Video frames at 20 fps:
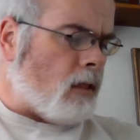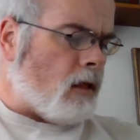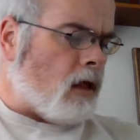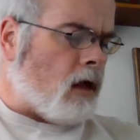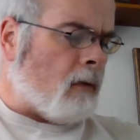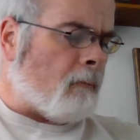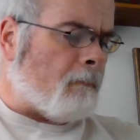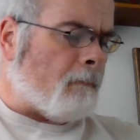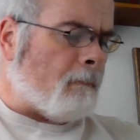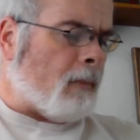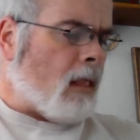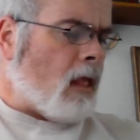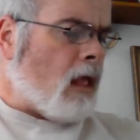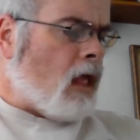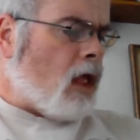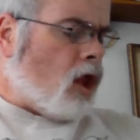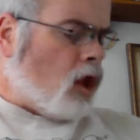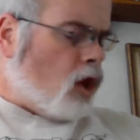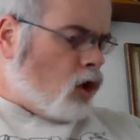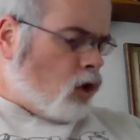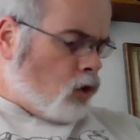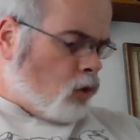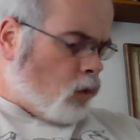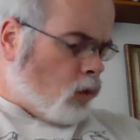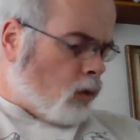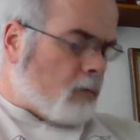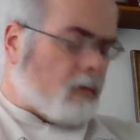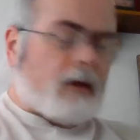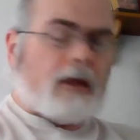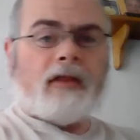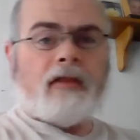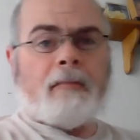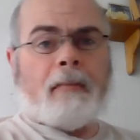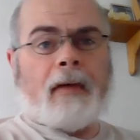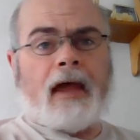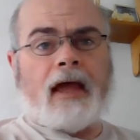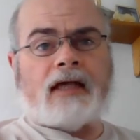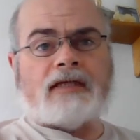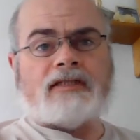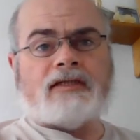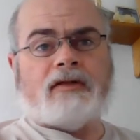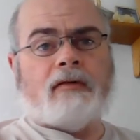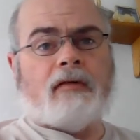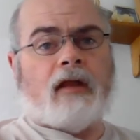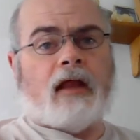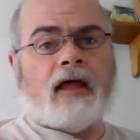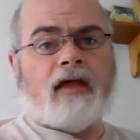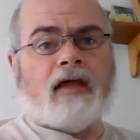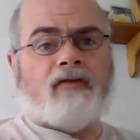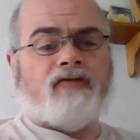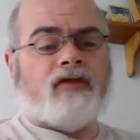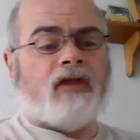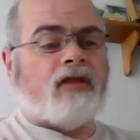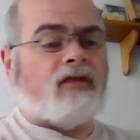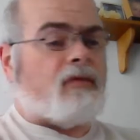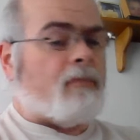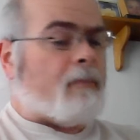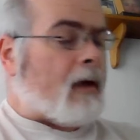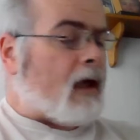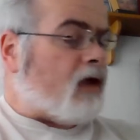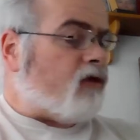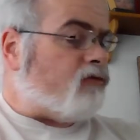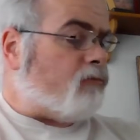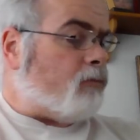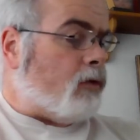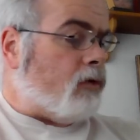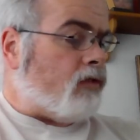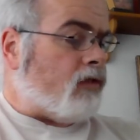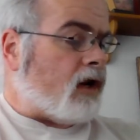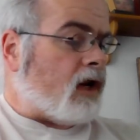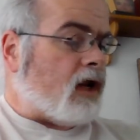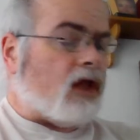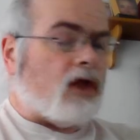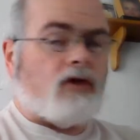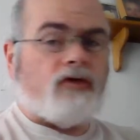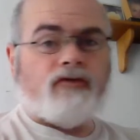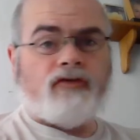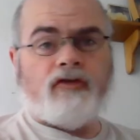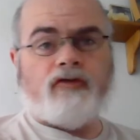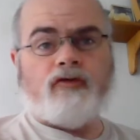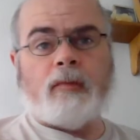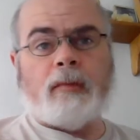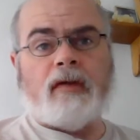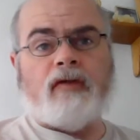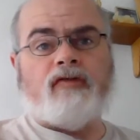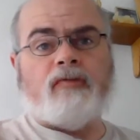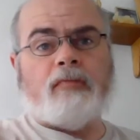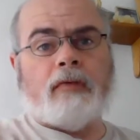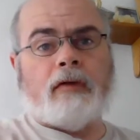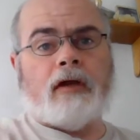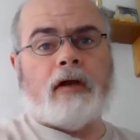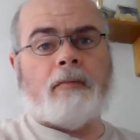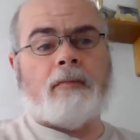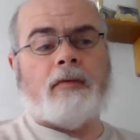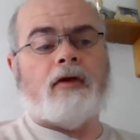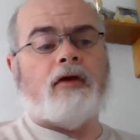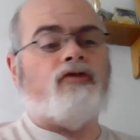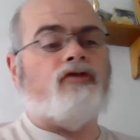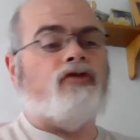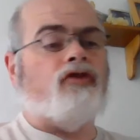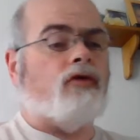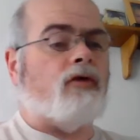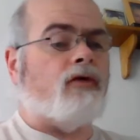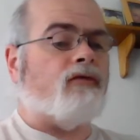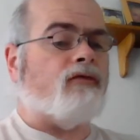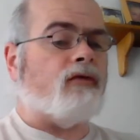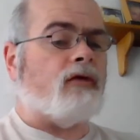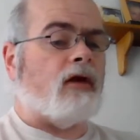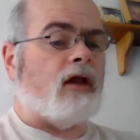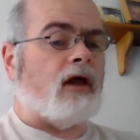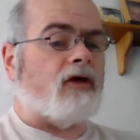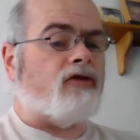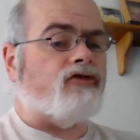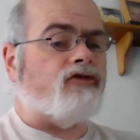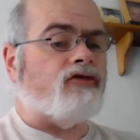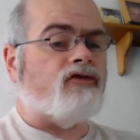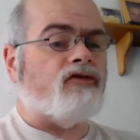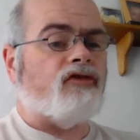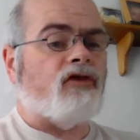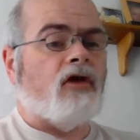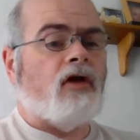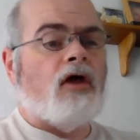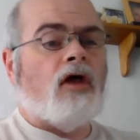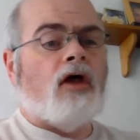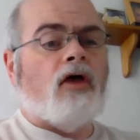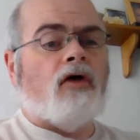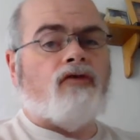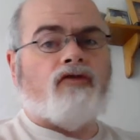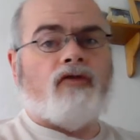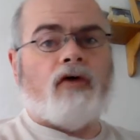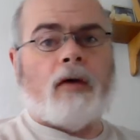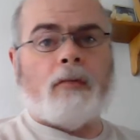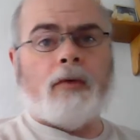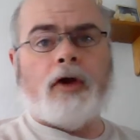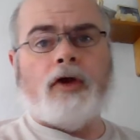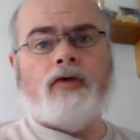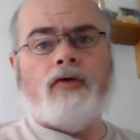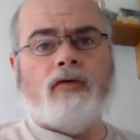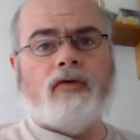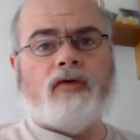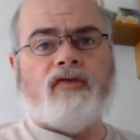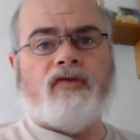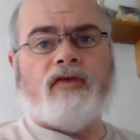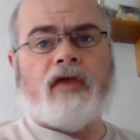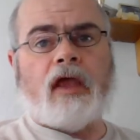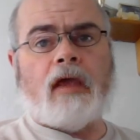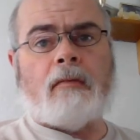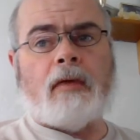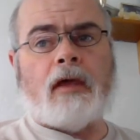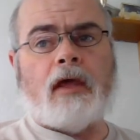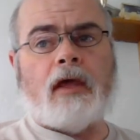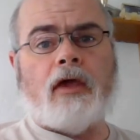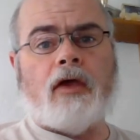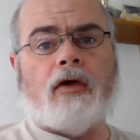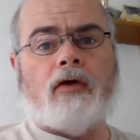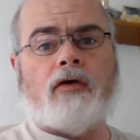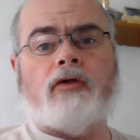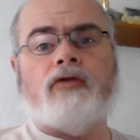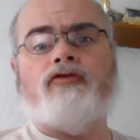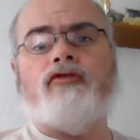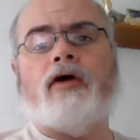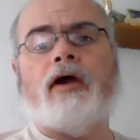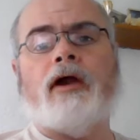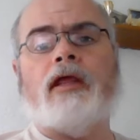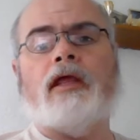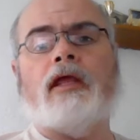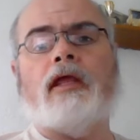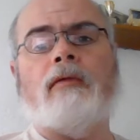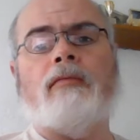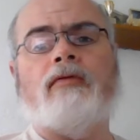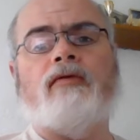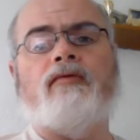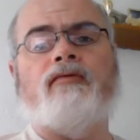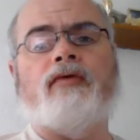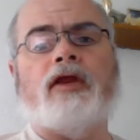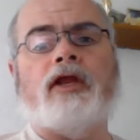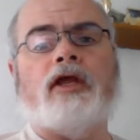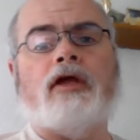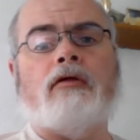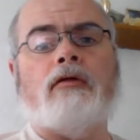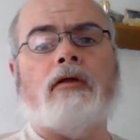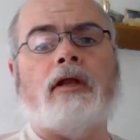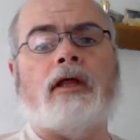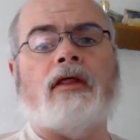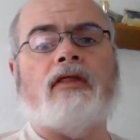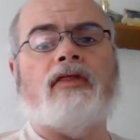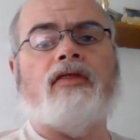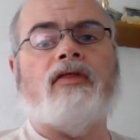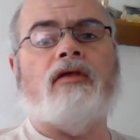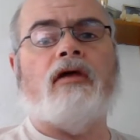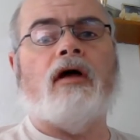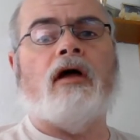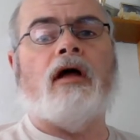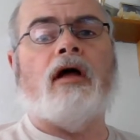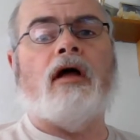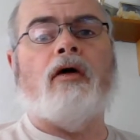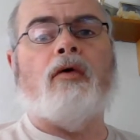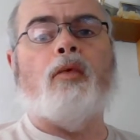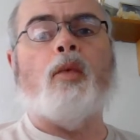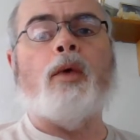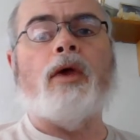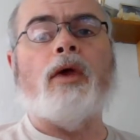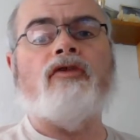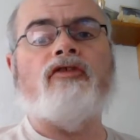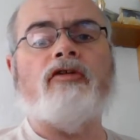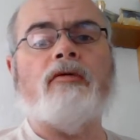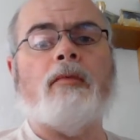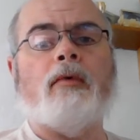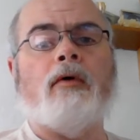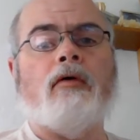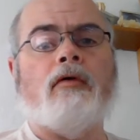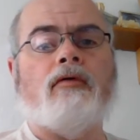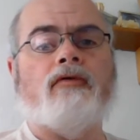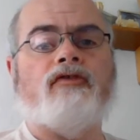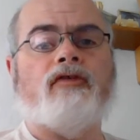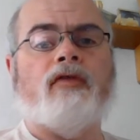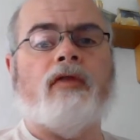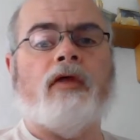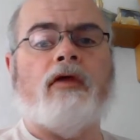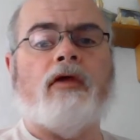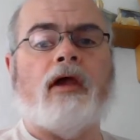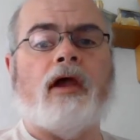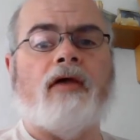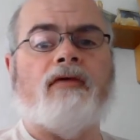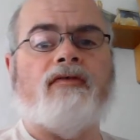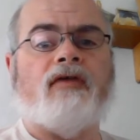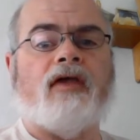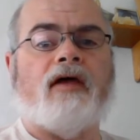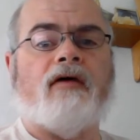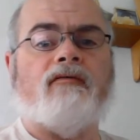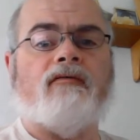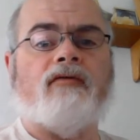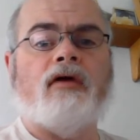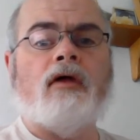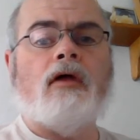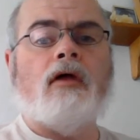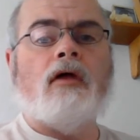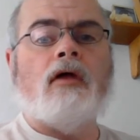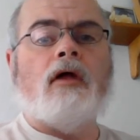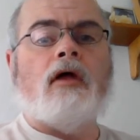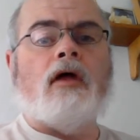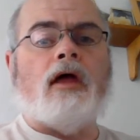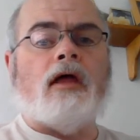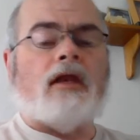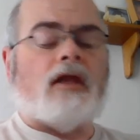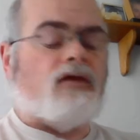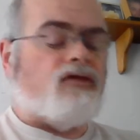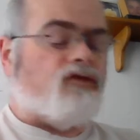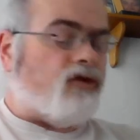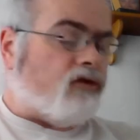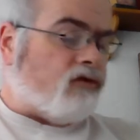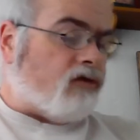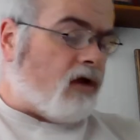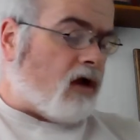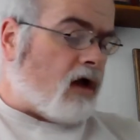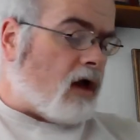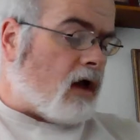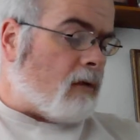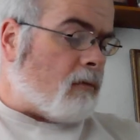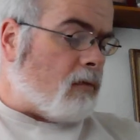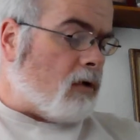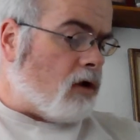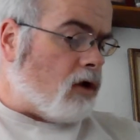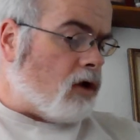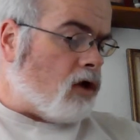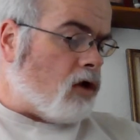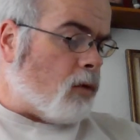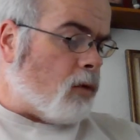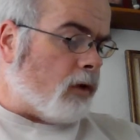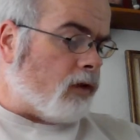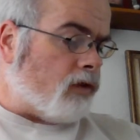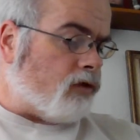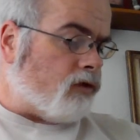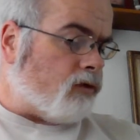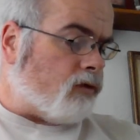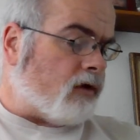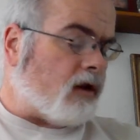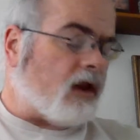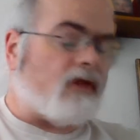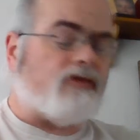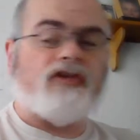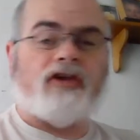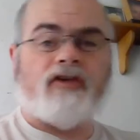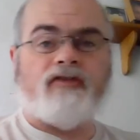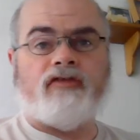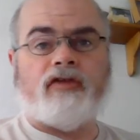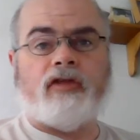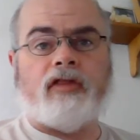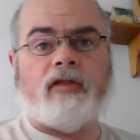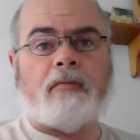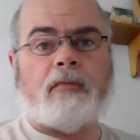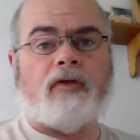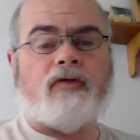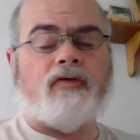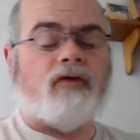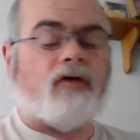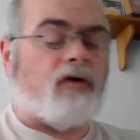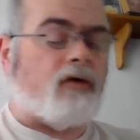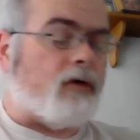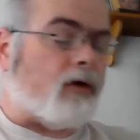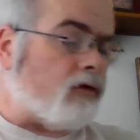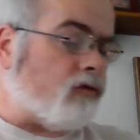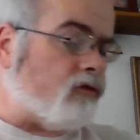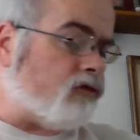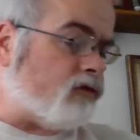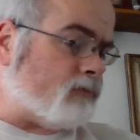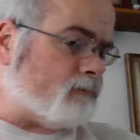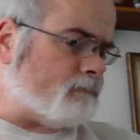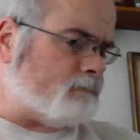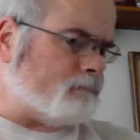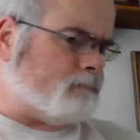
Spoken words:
Normally in the past, like I said, in the past, what I'm going to use is to be split up into two different lectures. So I'm going to do the same here to try to keep the video length reasonable so that you guys have easier time going through digesting material.